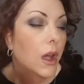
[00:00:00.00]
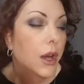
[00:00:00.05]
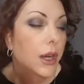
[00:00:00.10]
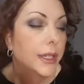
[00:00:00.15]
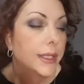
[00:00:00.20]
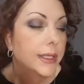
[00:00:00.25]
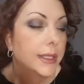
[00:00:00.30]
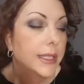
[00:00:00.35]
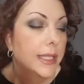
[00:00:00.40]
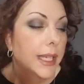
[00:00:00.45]

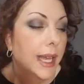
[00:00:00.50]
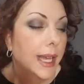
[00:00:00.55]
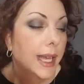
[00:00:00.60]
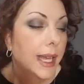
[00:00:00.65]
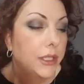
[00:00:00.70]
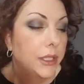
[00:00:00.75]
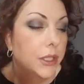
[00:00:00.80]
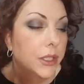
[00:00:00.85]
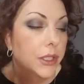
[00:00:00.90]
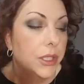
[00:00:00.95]
our
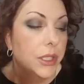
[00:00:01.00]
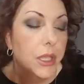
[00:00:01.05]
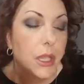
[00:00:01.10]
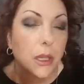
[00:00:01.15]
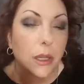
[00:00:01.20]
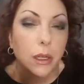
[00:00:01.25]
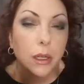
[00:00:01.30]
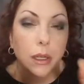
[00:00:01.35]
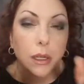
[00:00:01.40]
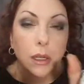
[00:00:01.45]
10 years
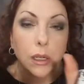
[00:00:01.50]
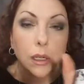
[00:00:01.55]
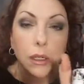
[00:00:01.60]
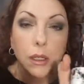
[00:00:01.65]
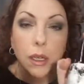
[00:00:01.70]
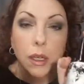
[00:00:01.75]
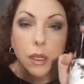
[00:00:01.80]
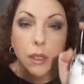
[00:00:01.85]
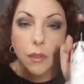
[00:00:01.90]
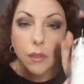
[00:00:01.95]
younger
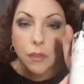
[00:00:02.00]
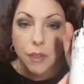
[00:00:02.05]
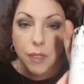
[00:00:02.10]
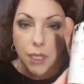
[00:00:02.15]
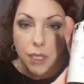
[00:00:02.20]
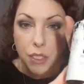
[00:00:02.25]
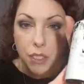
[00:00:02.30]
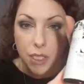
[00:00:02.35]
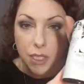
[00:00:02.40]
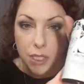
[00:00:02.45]

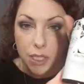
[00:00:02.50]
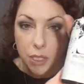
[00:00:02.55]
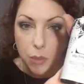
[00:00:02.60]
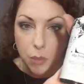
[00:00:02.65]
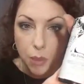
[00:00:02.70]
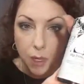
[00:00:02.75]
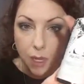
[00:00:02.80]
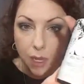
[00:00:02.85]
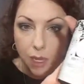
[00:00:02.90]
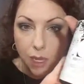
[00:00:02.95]
finishing
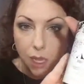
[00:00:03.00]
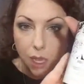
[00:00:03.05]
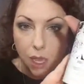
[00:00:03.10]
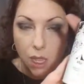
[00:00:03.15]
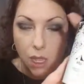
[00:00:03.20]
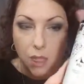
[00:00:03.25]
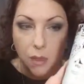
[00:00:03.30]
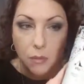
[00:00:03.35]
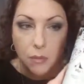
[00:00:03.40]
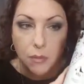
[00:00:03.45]
spray.
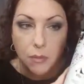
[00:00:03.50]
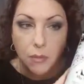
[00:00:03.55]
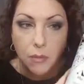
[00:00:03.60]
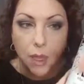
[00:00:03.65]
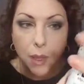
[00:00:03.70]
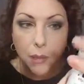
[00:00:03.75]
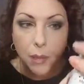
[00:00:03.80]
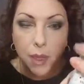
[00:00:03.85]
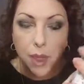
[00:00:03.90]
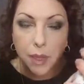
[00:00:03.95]

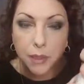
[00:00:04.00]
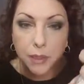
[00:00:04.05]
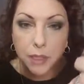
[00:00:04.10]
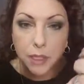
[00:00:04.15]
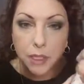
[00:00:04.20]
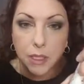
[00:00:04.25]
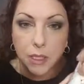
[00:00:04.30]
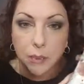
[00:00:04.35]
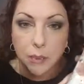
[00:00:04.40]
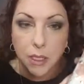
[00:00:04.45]
My
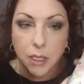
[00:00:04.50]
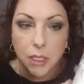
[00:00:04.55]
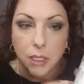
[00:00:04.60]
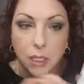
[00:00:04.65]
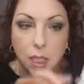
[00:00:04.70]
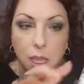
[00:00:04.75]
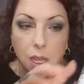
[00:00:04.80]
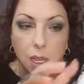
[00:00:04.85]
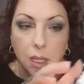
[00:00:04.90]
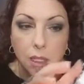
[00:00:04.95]
bottle's
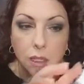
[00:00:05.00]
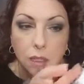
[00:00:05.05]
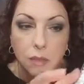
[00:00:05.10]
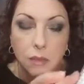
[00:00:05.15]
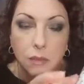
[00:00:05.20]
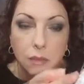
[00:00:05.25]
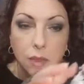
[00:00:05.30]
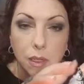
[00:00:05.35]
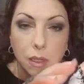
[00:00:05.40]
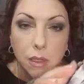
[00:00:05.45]
been kind
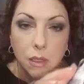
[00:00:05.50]
of